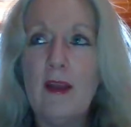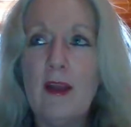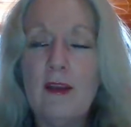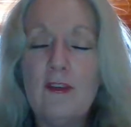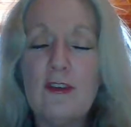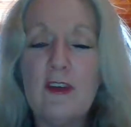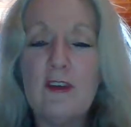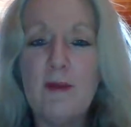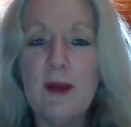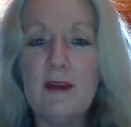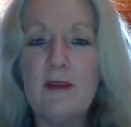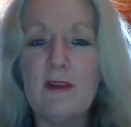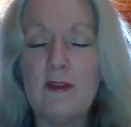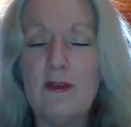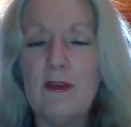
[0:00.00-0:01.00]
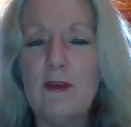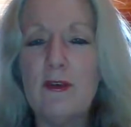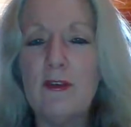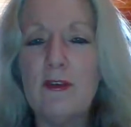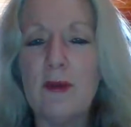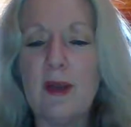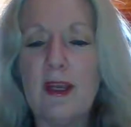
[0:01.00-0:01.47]
and just have basic
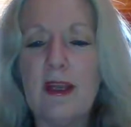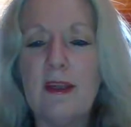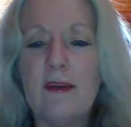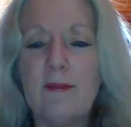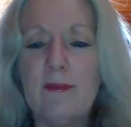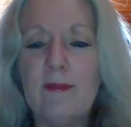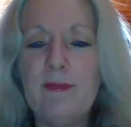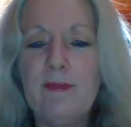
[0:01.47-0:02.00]
food so I can eat.